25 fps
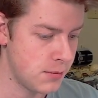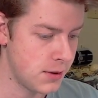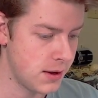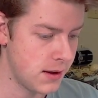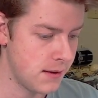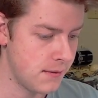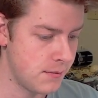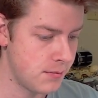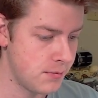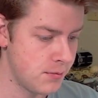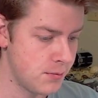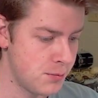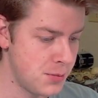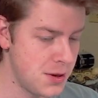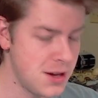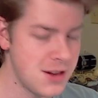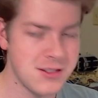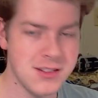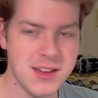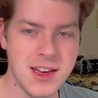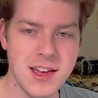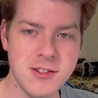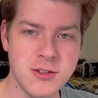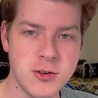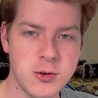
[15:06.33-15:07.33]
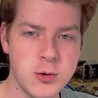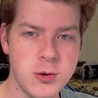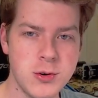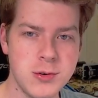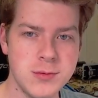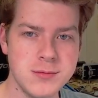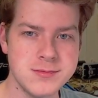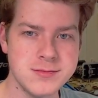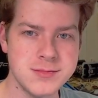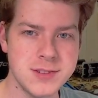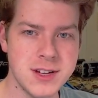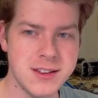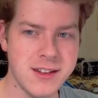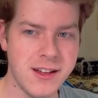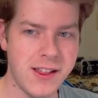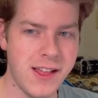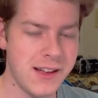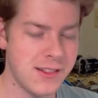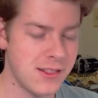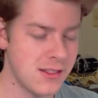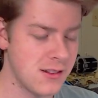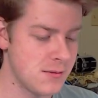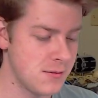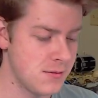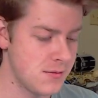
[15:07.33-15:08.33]
but PSA is cool because I
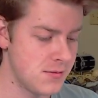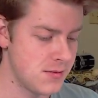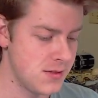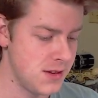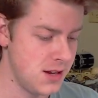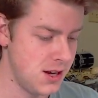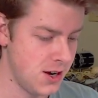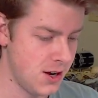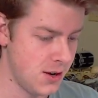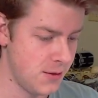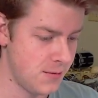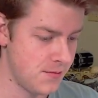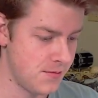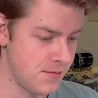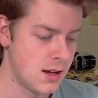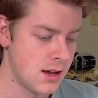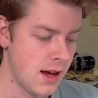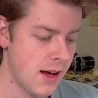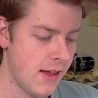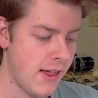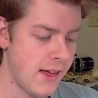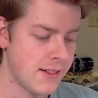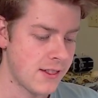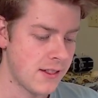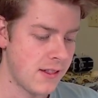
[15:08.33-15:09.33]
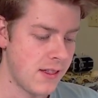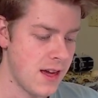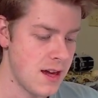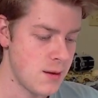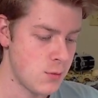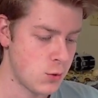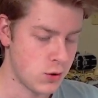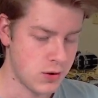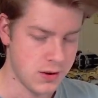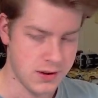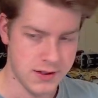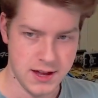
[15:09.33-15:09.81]
like the, you know, I like the label.